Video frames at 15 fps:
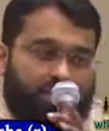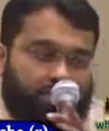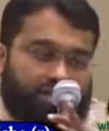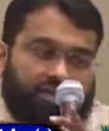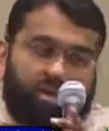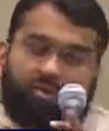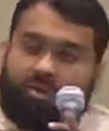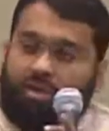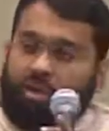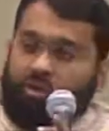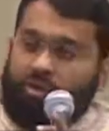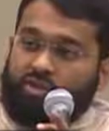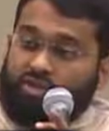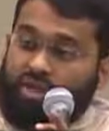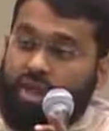It was something
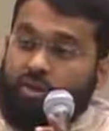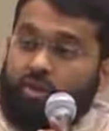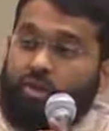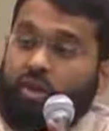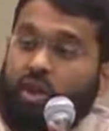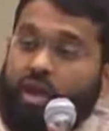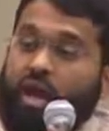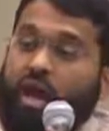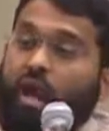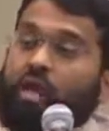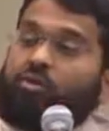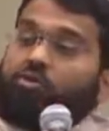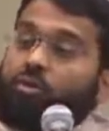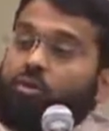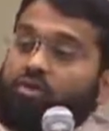that was standard.
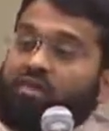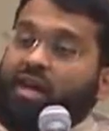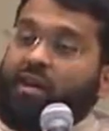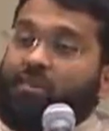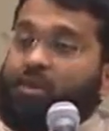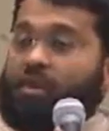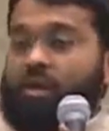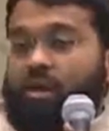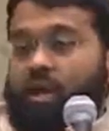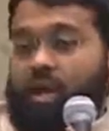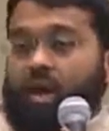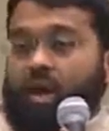Aisha was happy,